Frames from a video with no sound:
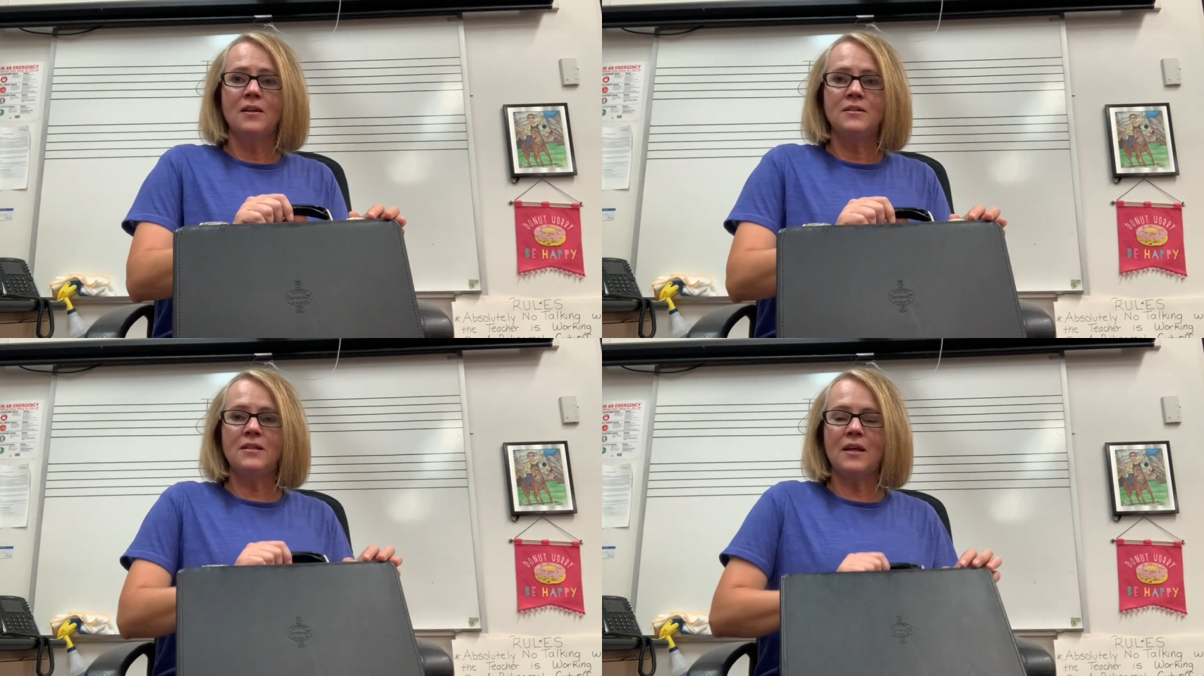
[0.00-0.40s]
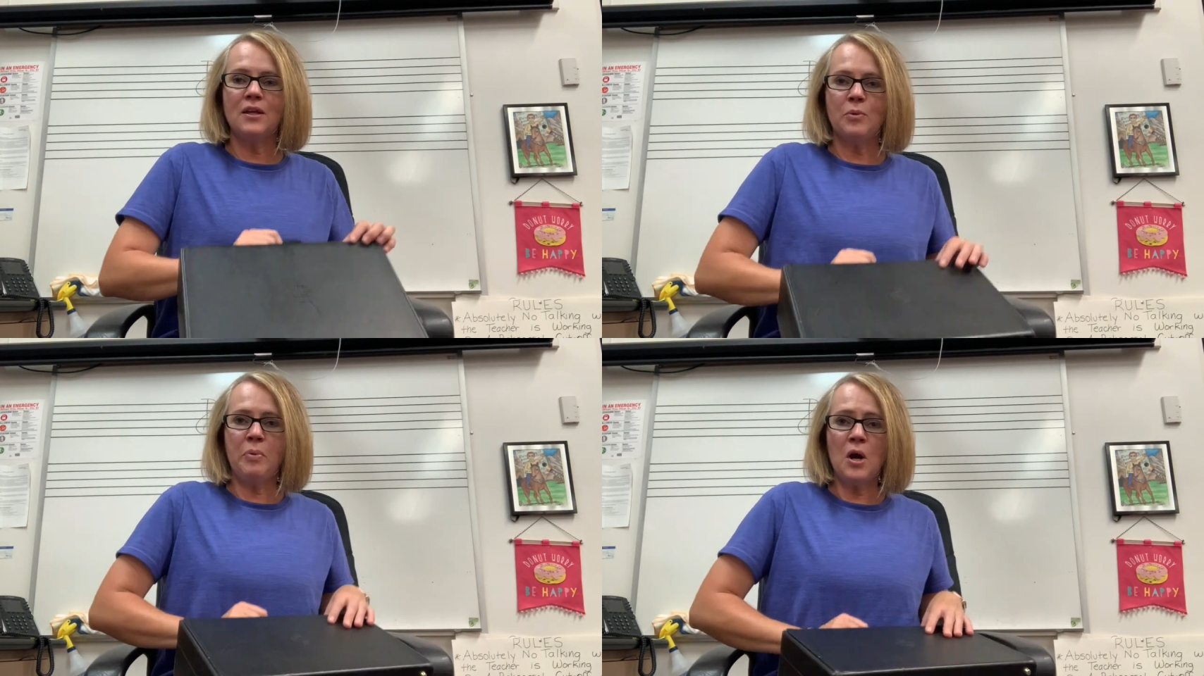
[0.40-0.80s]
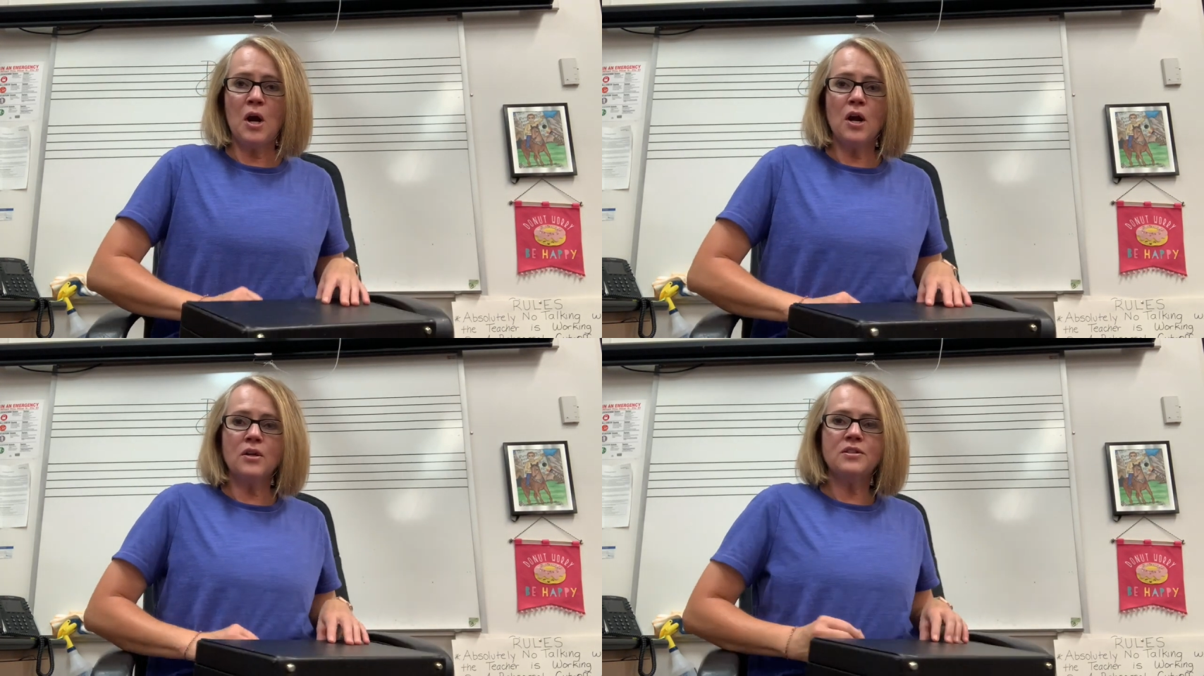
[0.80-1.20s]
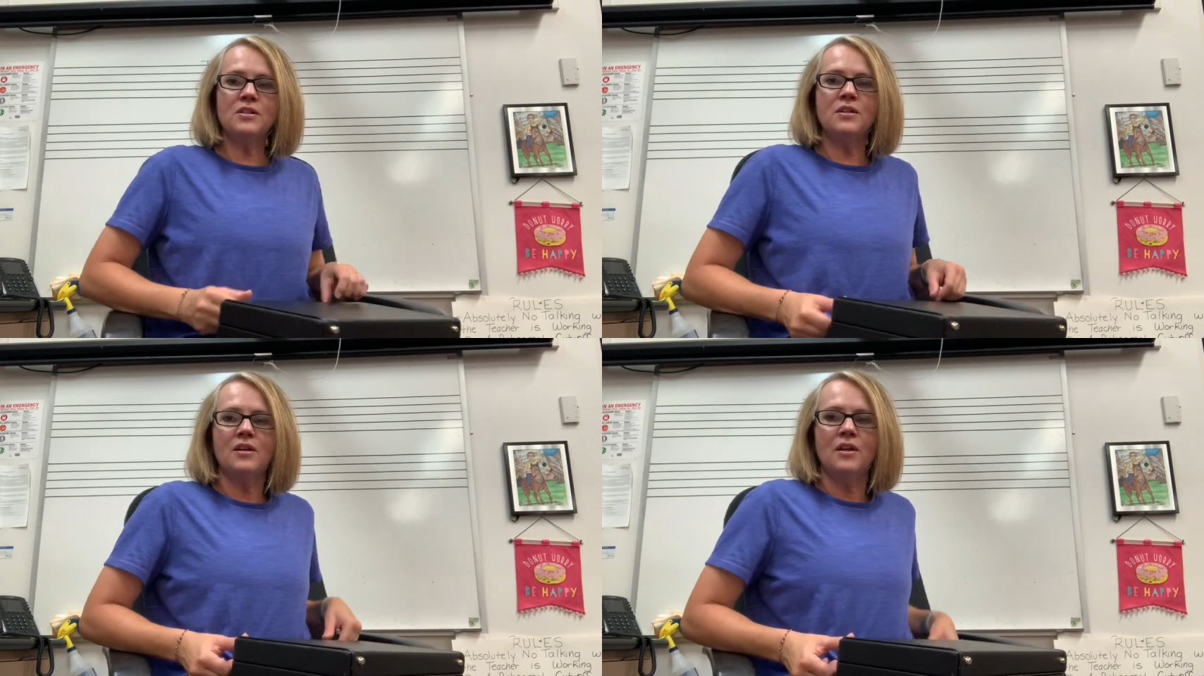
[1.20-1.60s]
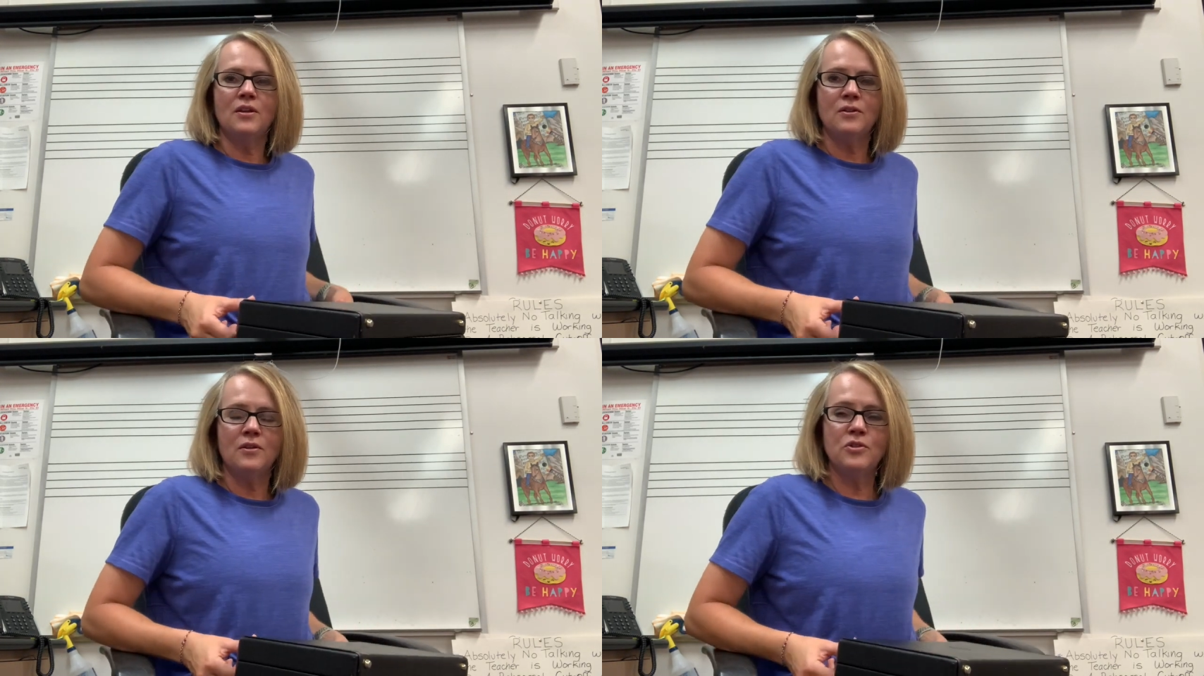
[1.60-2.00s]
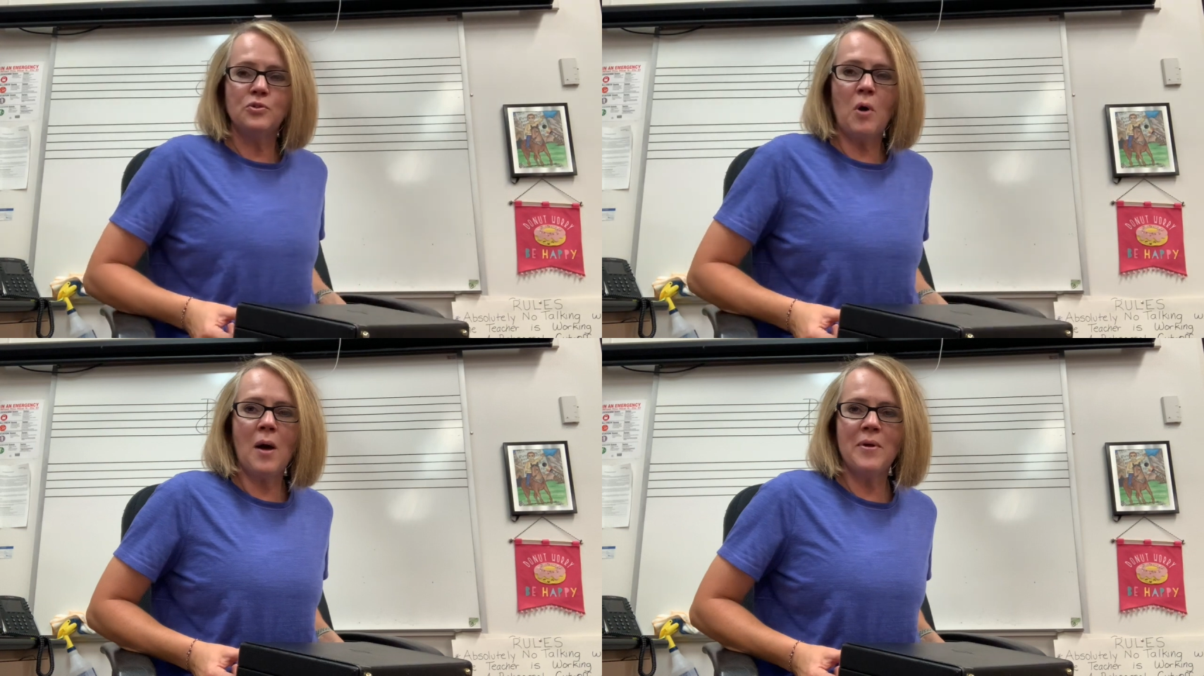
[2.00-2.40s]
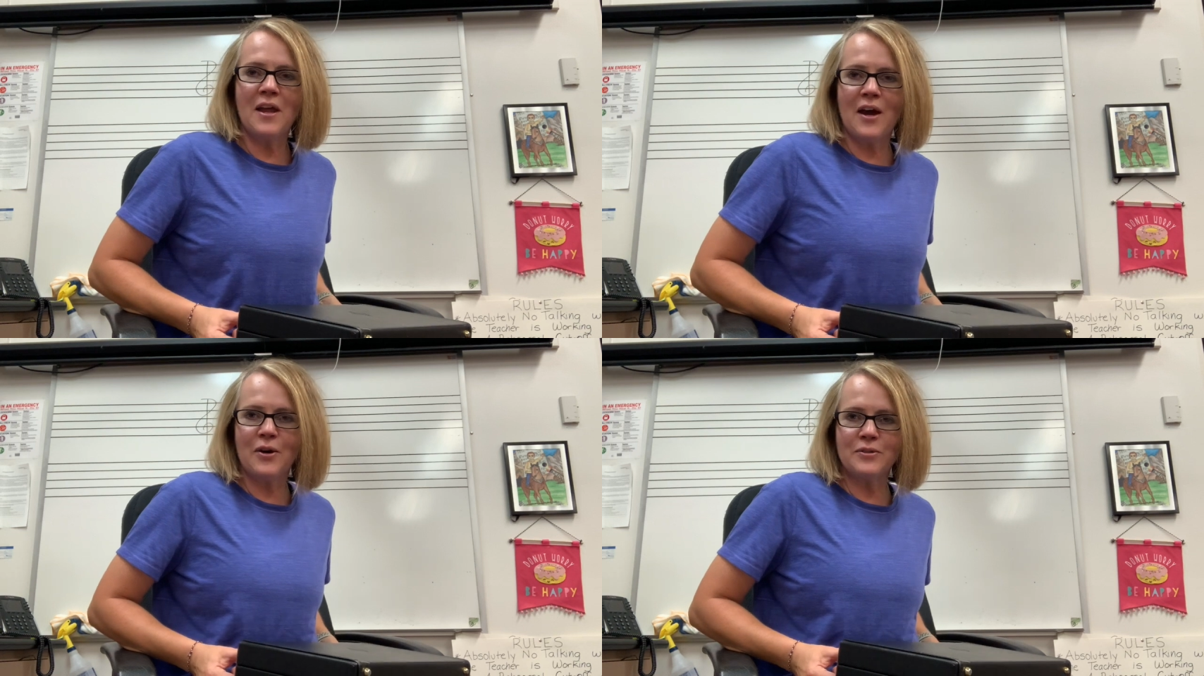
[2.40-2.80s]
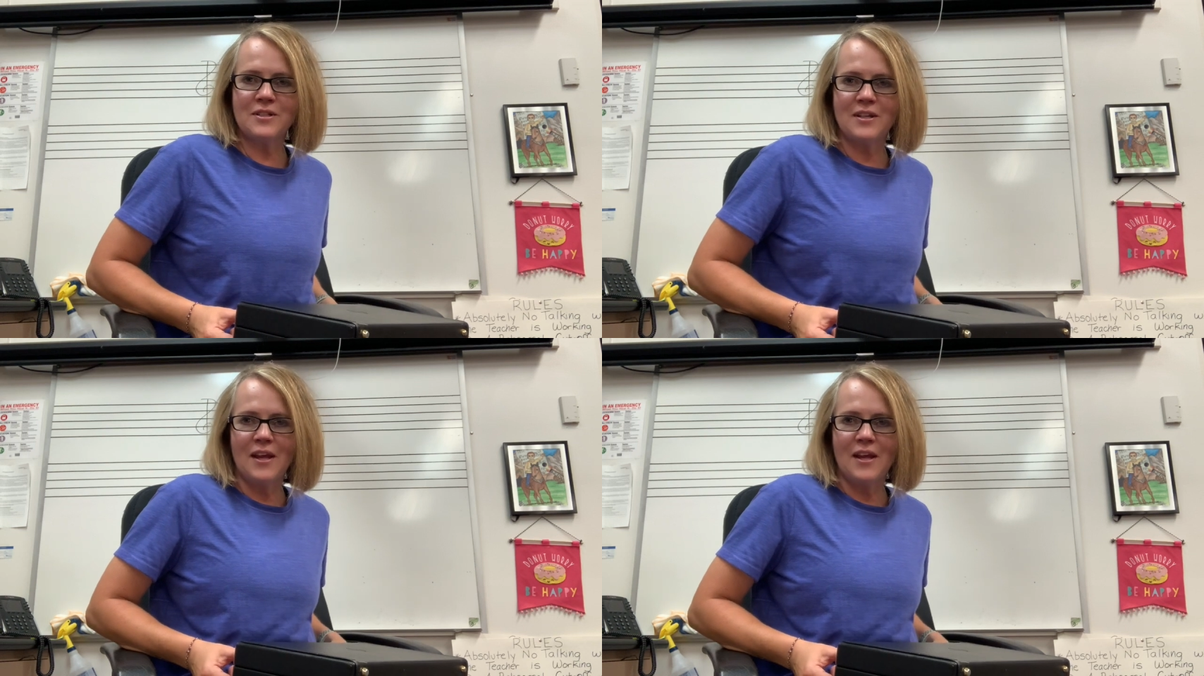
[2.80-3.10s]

take it apart, swab it out,